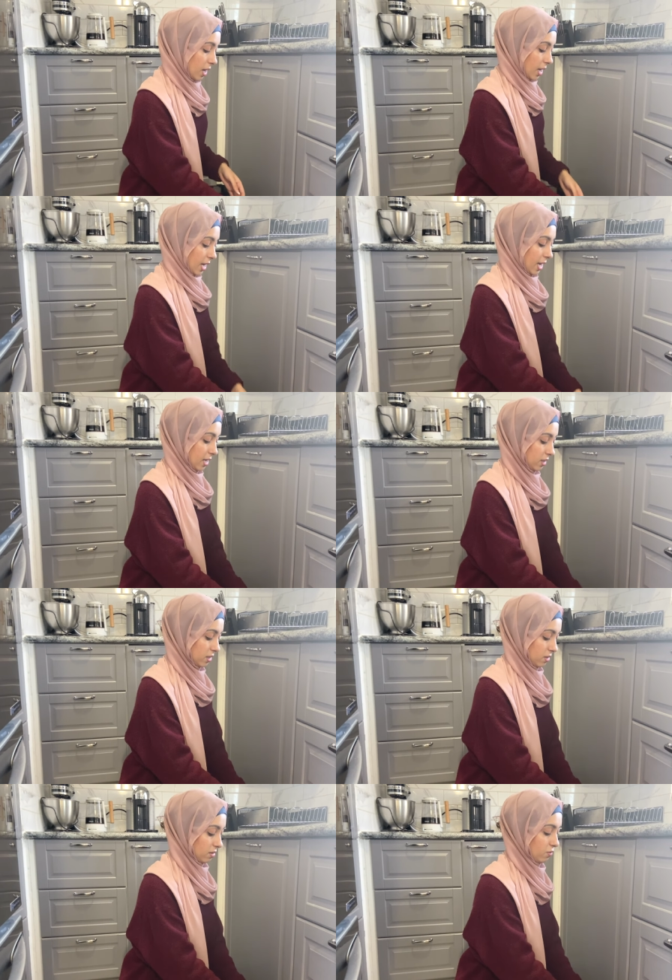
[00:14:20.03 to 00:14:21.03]
and
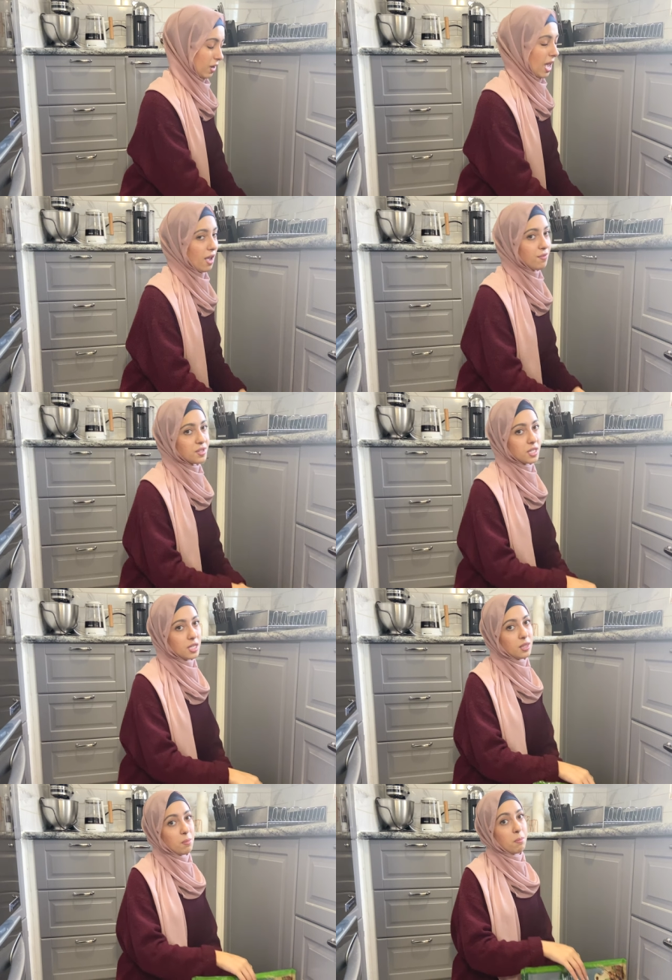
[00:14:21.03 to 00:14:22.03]
we have seen
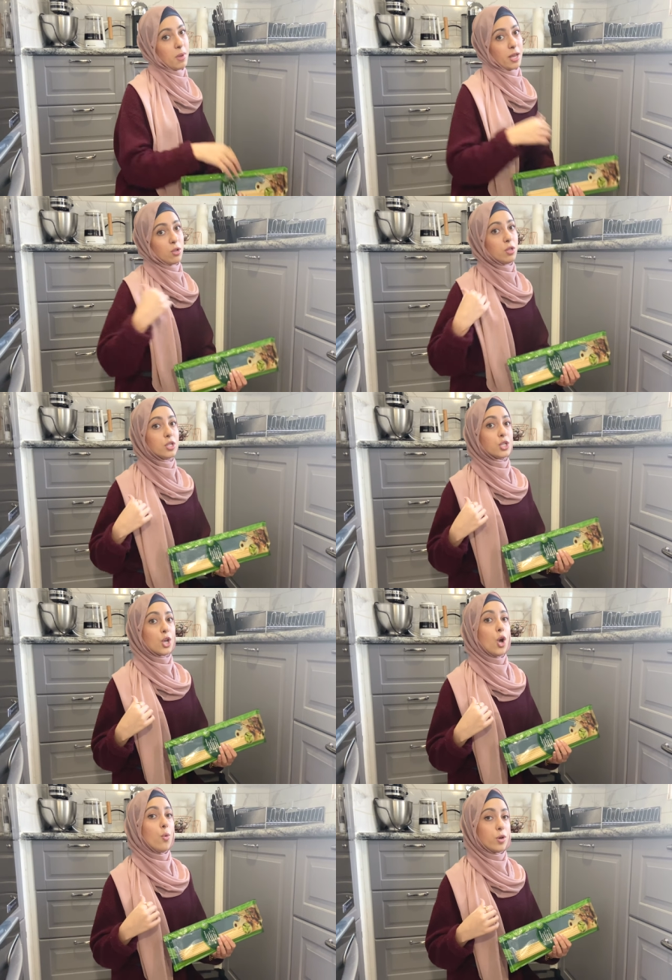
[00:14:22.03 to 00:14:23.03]
the metal
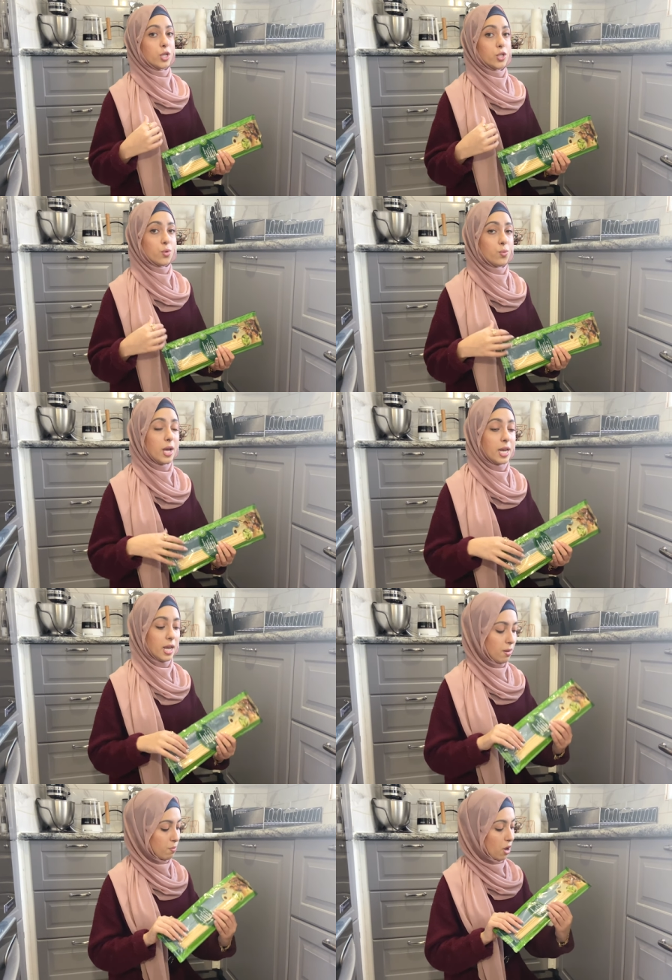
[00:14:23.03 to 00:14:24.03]
skewers
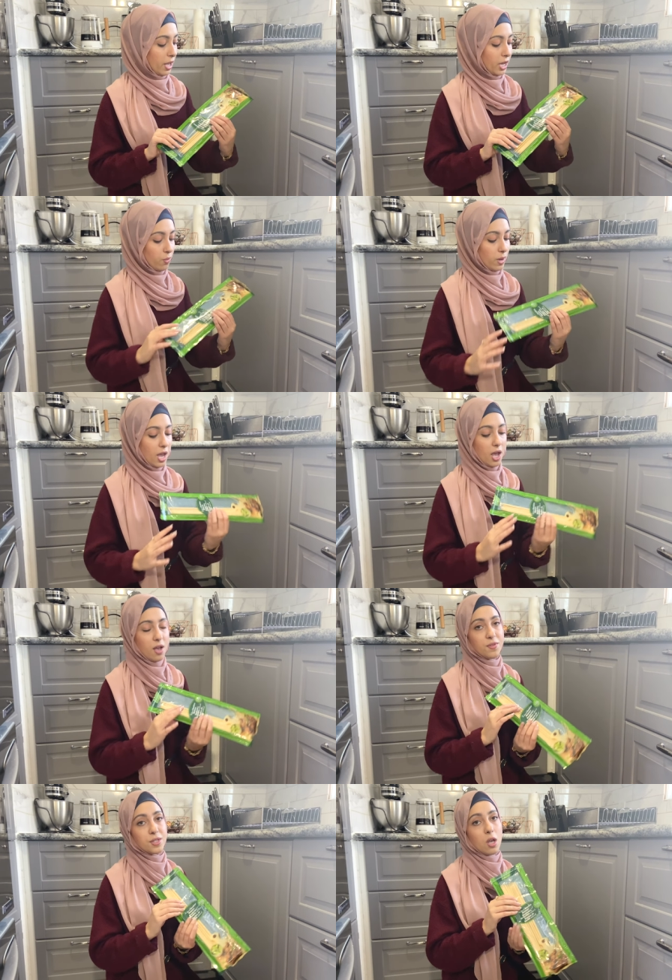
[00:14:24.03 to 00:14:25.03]
already, but here we
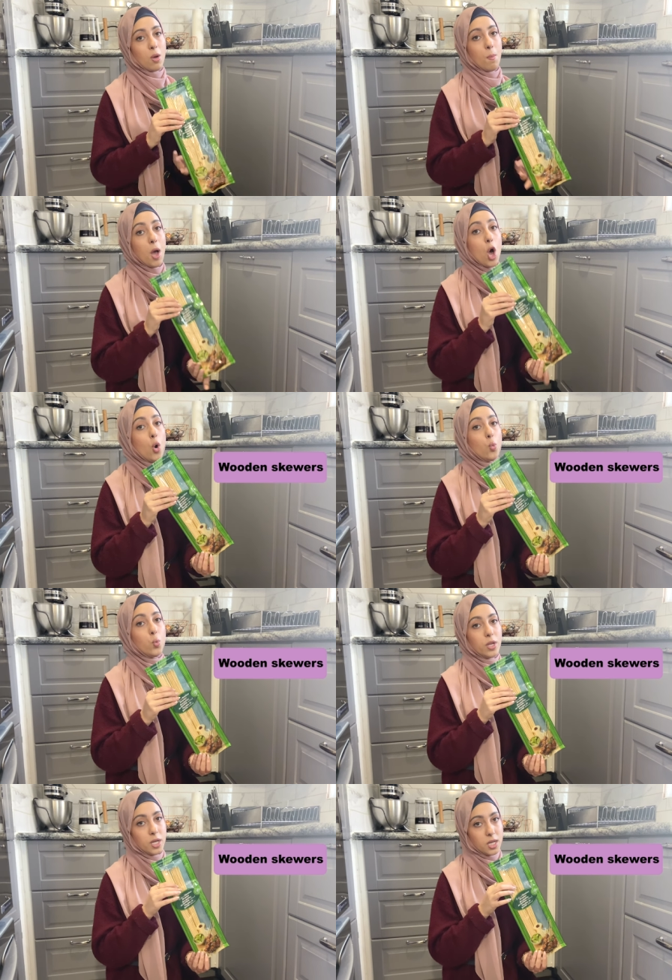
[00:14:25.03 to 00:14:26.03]
have some
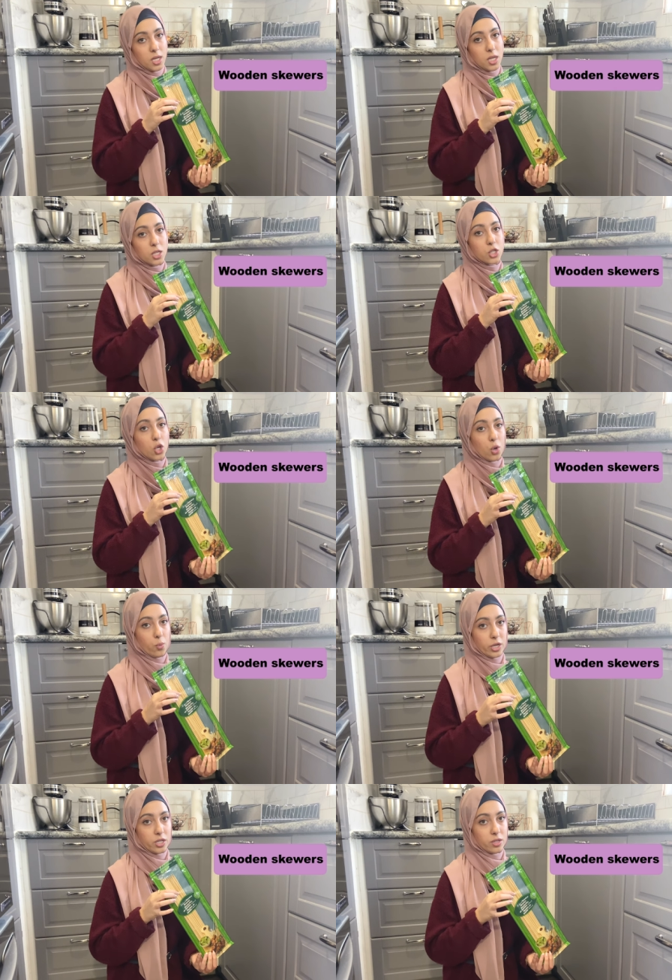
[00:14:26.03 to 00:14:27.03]
wooden
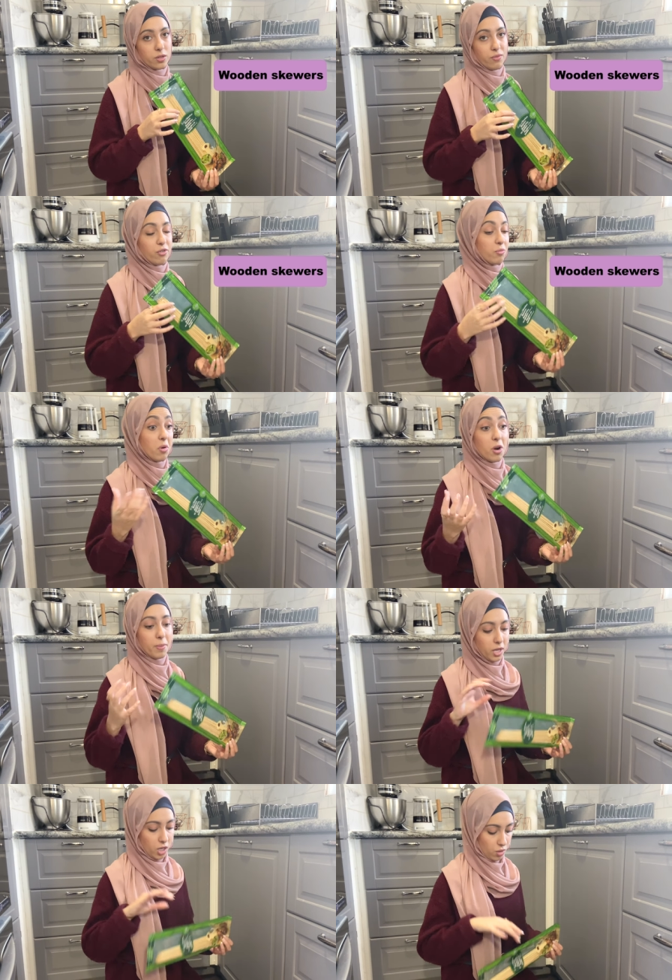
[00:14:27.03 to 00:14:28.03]
skewers for
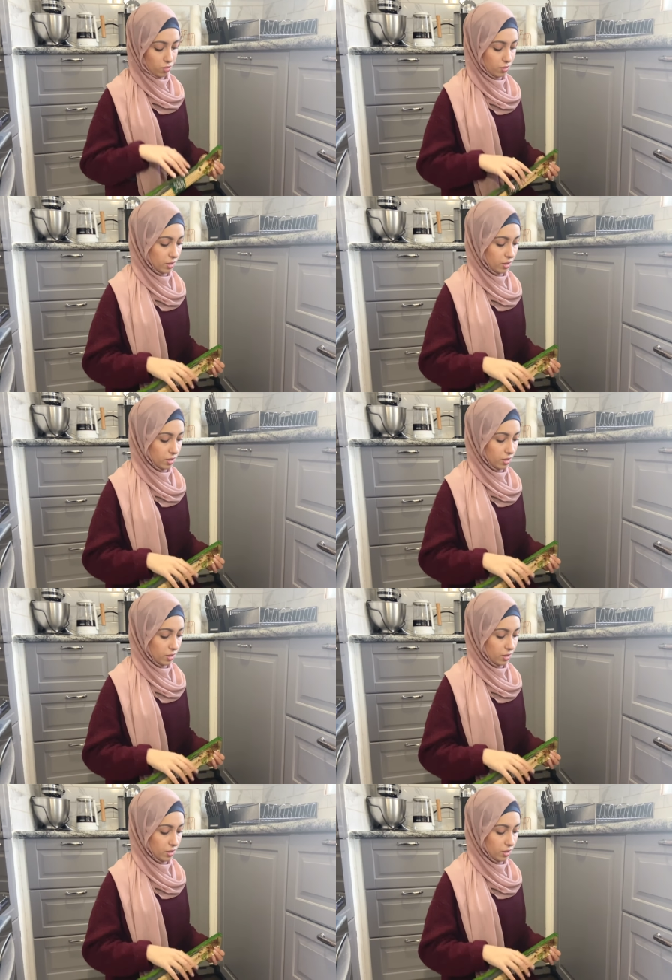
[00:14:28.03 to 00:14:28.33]
barbecue.